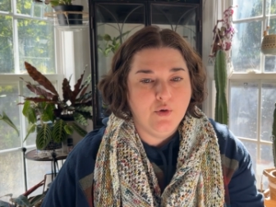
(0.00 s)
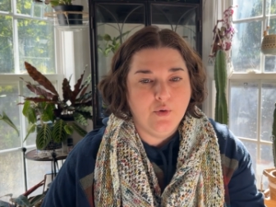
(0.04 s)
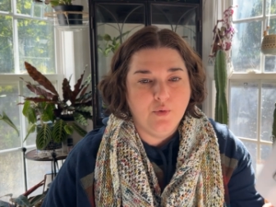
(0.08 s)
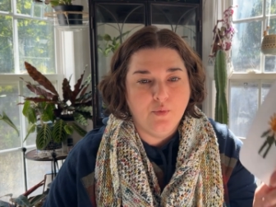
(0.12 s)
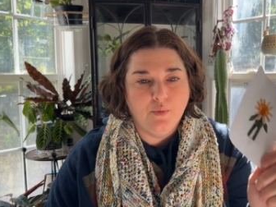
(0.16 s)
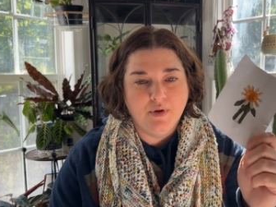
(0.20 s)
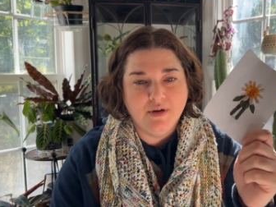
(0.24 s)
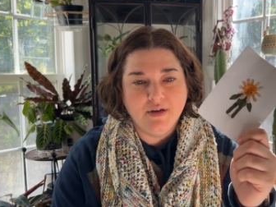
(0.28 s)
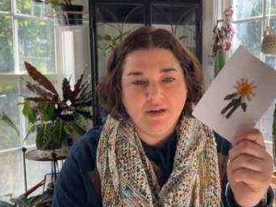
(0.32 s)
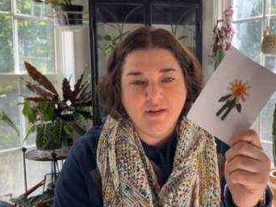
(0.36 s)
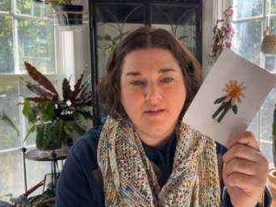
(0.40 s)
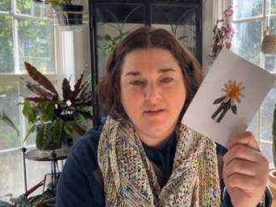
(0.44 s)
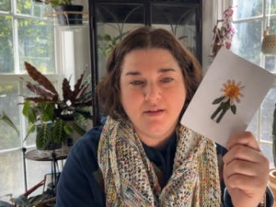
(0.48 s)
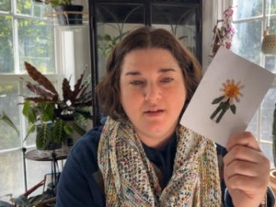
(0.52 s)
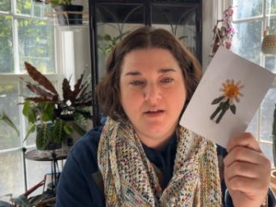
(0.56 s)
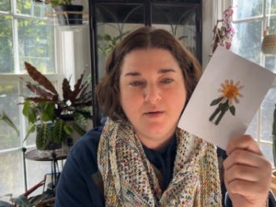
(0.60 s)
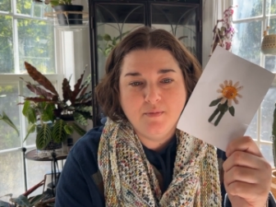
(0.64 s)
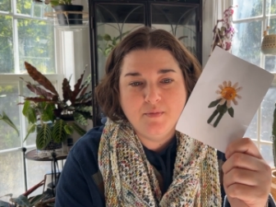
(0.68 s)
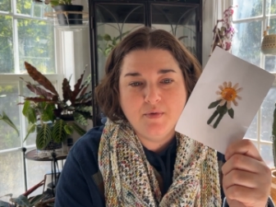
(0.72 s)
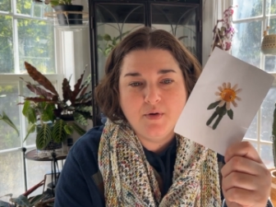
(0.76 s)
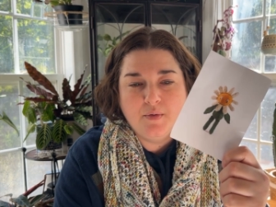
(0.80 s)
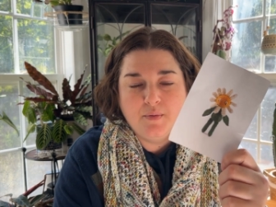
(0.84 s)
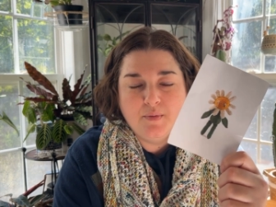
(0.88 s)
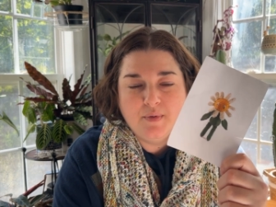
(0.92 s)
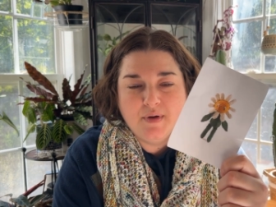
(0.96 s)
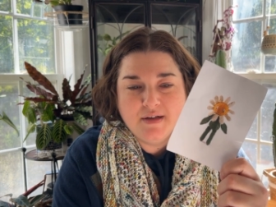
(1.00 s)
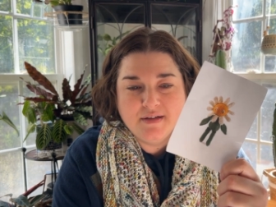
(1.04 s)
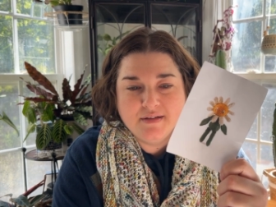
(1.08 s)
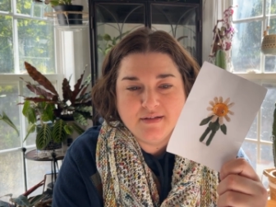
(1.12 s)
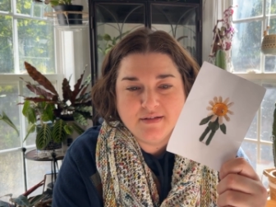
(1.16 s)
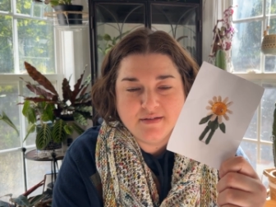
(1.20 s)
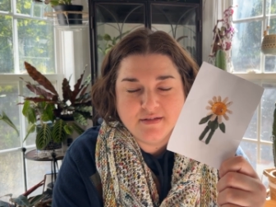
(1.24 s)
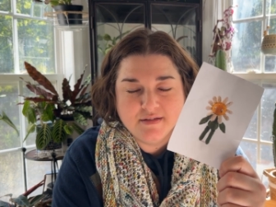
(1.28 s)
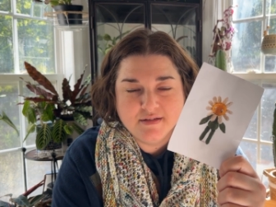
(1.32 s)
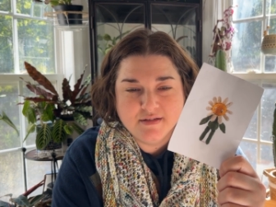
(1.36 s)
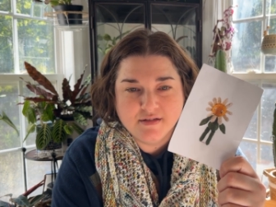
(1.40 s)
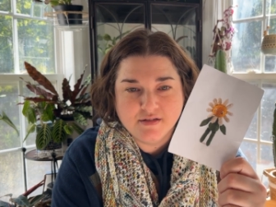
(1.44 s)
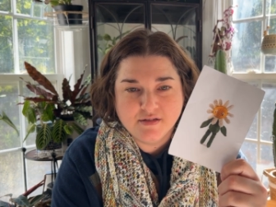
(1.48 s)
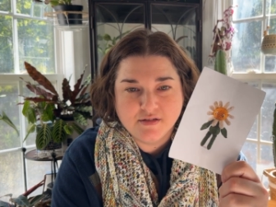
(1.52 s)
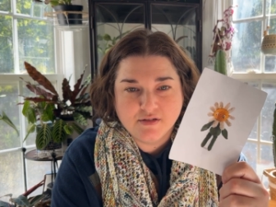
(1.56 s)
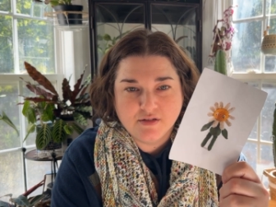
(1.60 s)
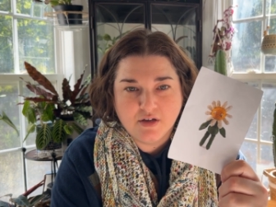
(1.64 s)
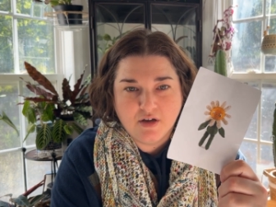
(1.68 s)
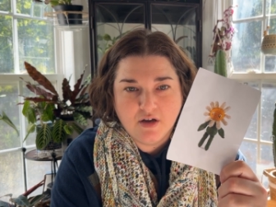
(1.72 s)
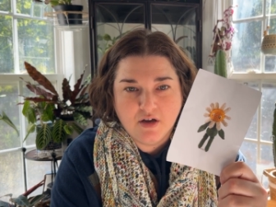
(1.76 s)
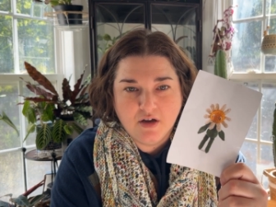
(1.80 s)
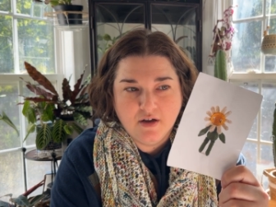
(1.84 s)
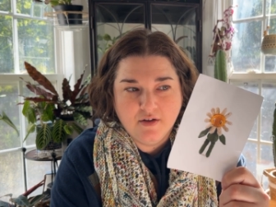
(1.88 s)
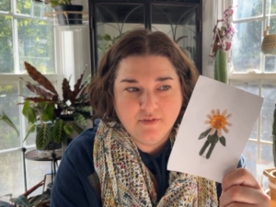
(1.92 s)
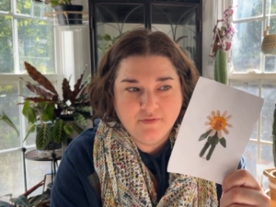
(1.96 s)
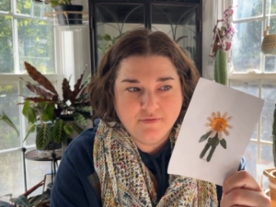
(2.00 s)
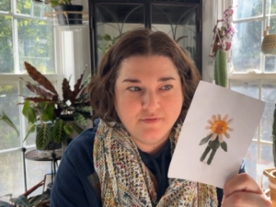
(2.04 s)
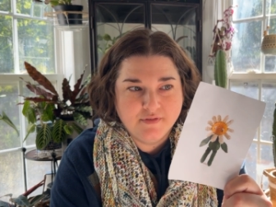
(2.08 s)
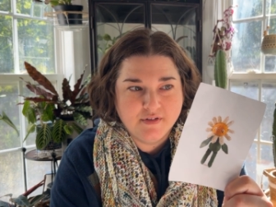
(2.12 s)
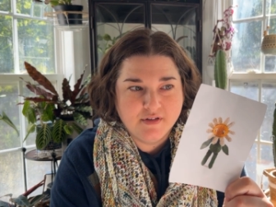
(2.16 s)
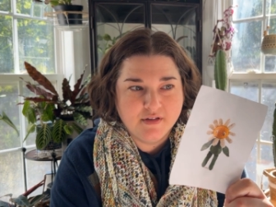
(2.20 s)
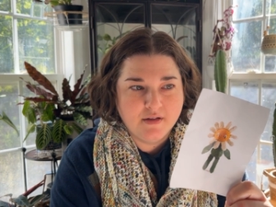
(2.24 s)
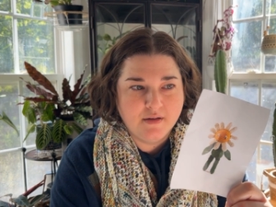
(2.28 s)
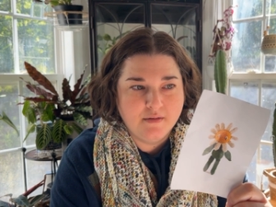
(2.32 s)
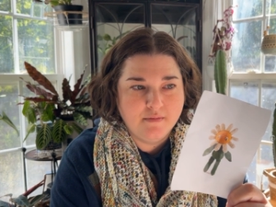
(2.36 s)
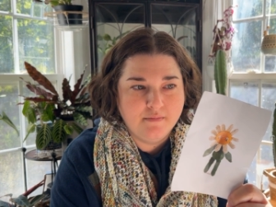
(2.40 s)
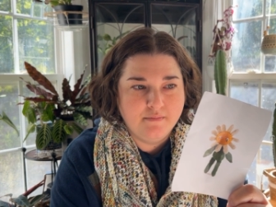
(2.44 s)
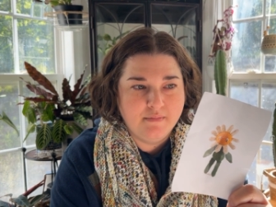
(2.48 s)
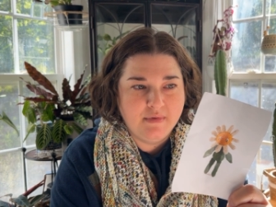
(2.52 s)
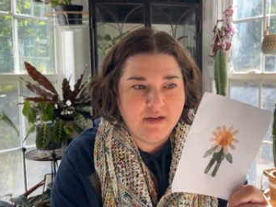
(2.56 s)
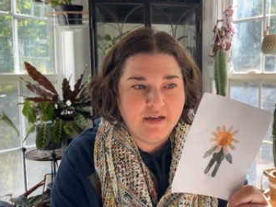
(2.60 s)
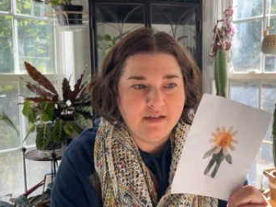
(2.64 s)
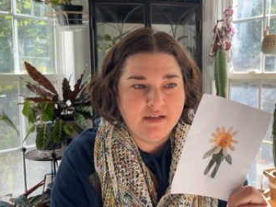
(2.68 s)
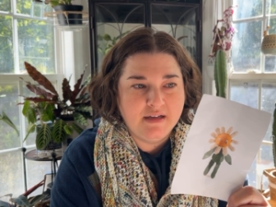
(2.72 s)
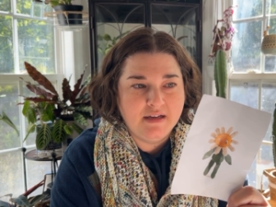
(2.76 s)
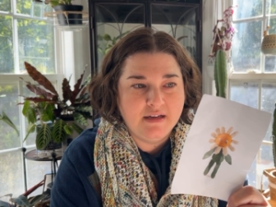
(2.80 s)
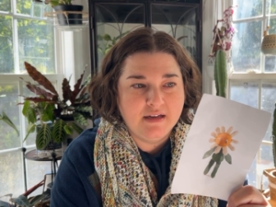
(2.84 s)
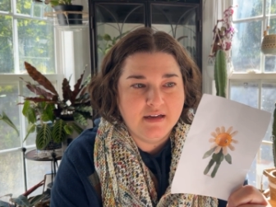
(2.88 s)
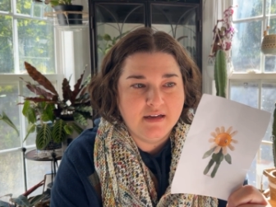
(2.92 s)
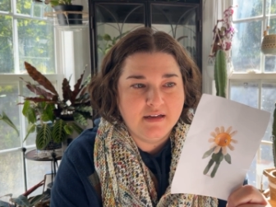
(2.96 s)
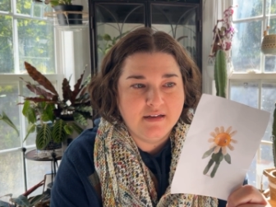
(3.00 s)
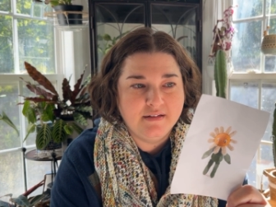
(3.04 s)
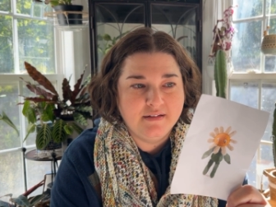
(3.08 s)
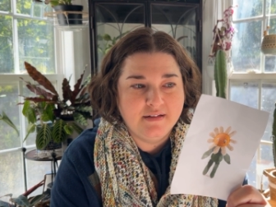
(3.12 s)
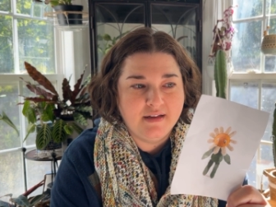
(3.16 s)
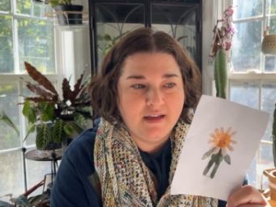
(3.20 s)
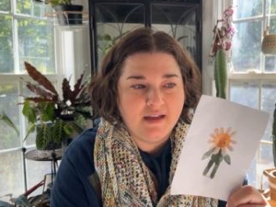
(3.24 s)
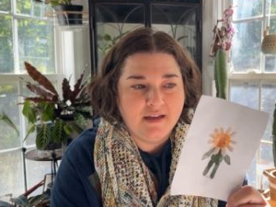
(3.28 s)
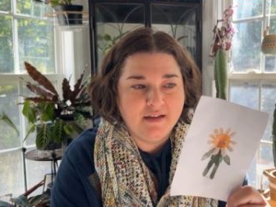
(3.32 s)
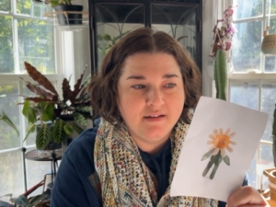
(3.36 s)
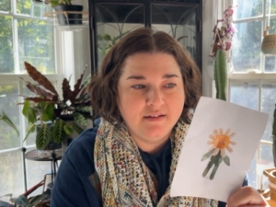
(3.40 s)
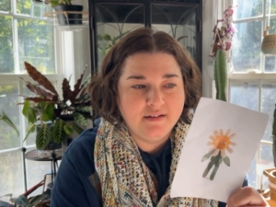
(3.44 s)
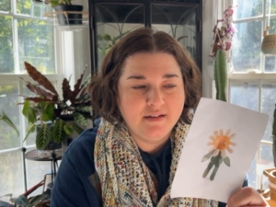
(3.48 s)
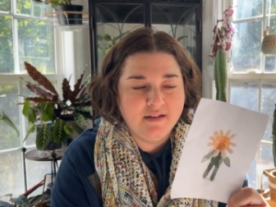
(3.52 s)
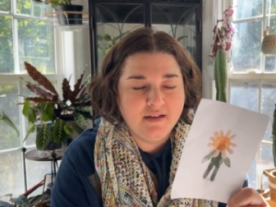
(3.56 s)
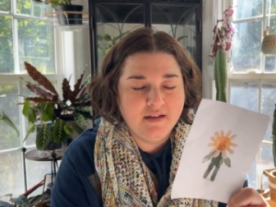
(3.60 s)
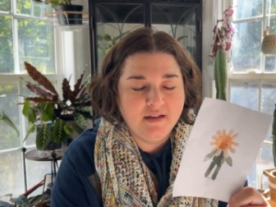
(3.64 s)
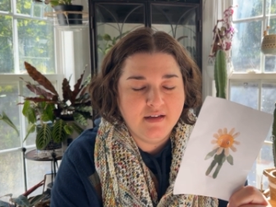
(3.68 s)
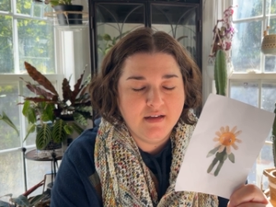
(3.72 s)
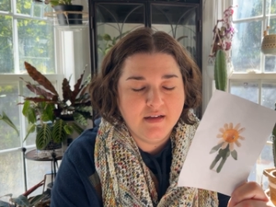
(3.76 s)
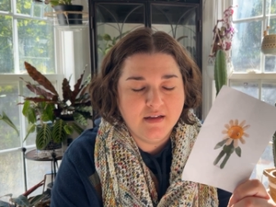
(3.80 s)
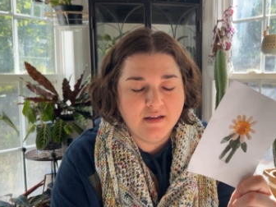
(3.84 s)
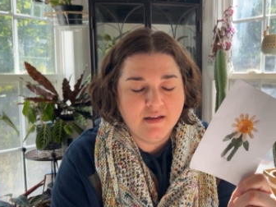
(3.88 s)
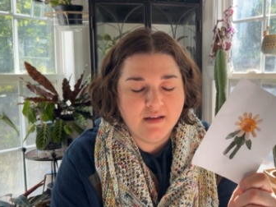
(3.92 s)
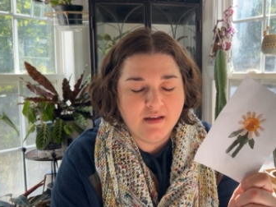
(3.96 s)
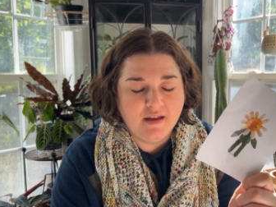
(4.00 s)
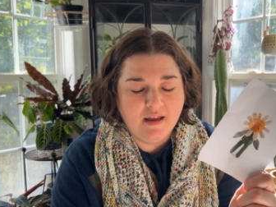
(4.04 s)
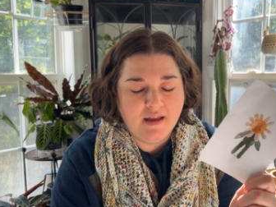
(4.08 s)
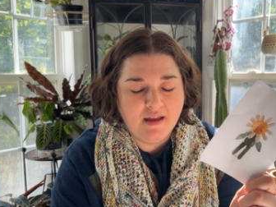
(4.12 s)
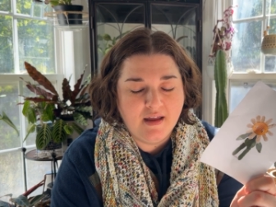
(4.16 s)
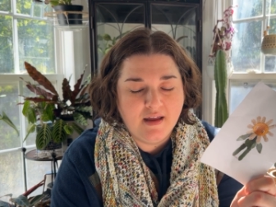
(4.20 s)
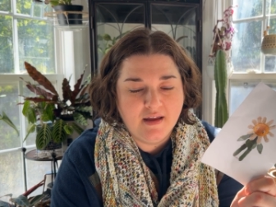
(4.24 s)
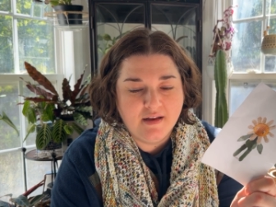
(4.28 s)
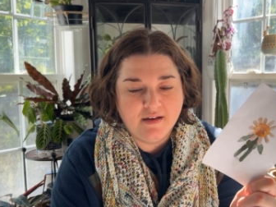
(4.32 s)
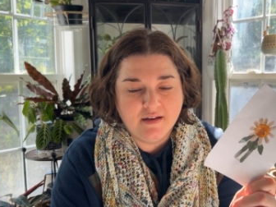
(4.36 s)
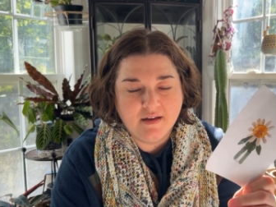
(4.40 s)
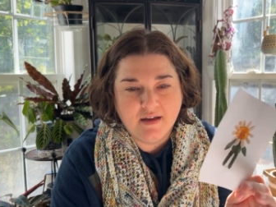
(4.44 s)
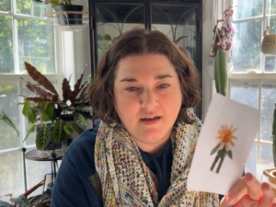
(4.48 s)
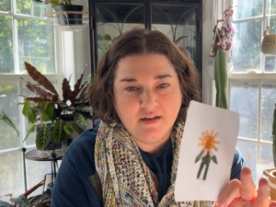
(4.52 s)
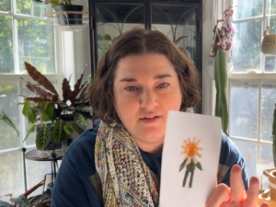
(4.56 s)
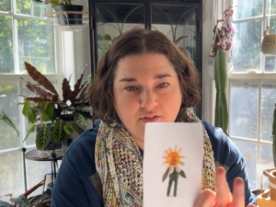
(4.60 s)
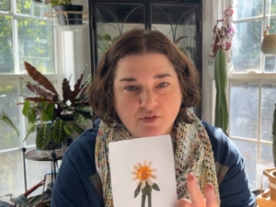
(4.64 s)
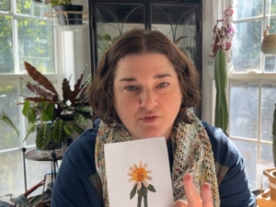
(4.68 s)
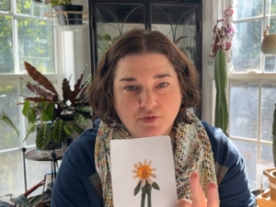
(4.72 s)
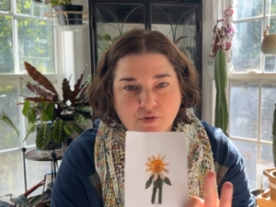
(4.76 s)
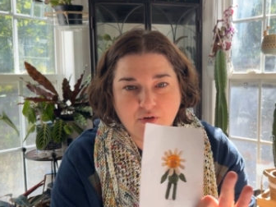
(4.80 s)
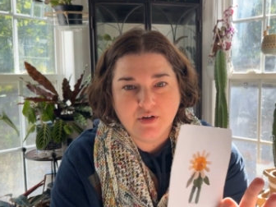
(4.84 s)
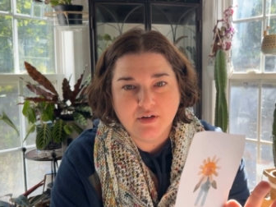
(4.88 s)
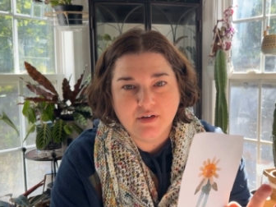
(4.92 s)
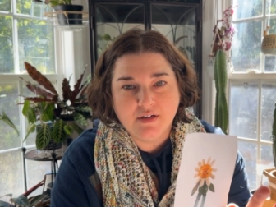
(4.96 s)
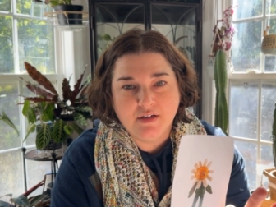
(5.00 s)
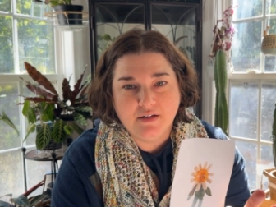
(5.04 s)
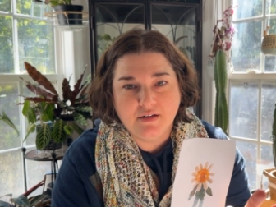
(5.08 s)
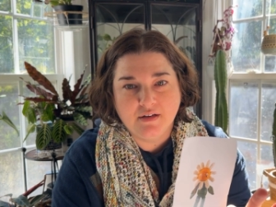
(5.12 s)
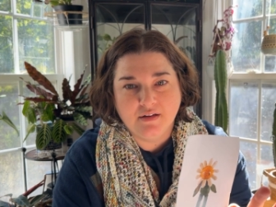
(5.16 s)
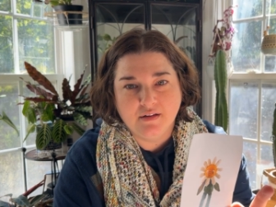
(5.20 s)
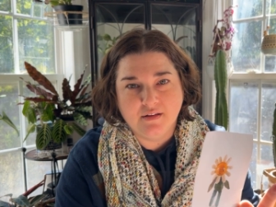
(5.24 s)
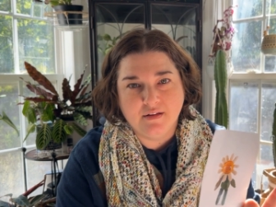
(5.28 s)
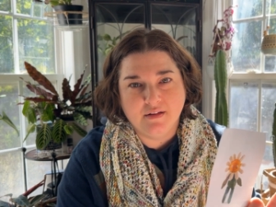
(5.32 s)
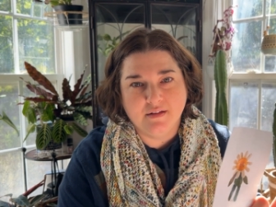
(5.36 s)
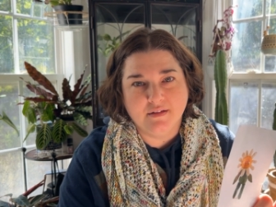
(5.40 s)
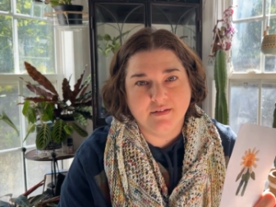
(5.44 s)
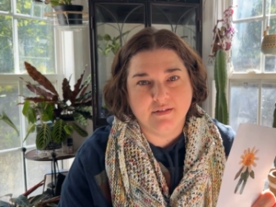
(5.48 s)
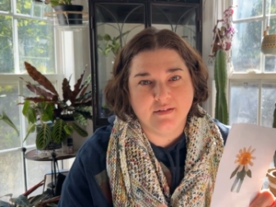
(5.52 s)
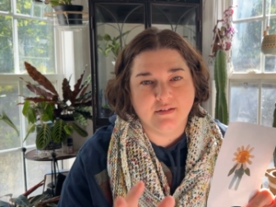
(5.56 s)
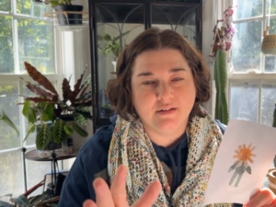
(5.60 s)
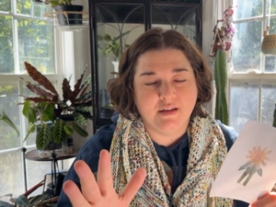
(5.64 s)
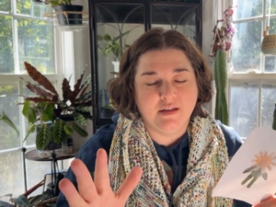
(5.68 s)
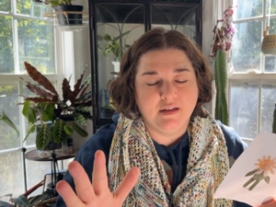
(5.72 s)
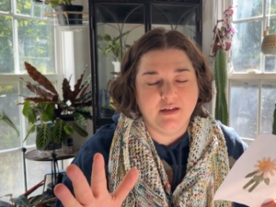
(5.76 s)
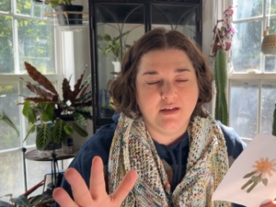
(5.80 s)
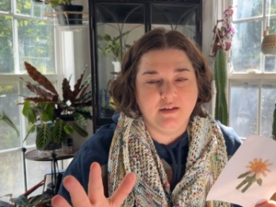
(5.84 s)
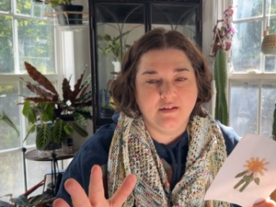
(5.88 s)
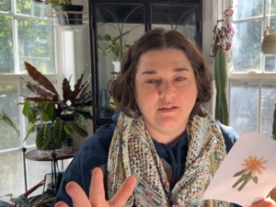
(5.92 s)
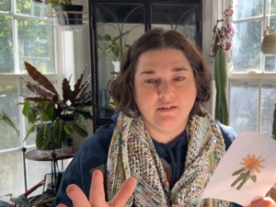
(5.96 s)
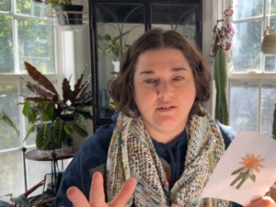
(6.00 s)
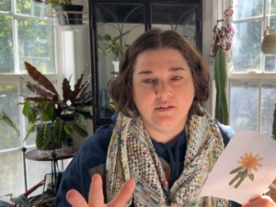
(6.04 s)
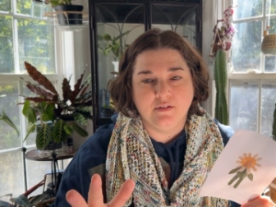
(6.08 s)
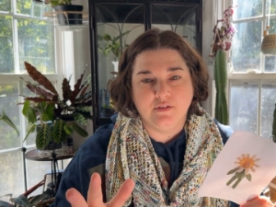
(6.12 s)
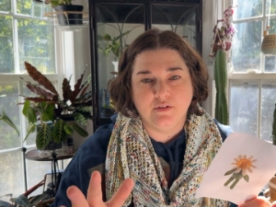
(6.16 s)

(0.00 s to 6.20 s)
One of them was this Toft Minnie and Daisy, and I had started this kit.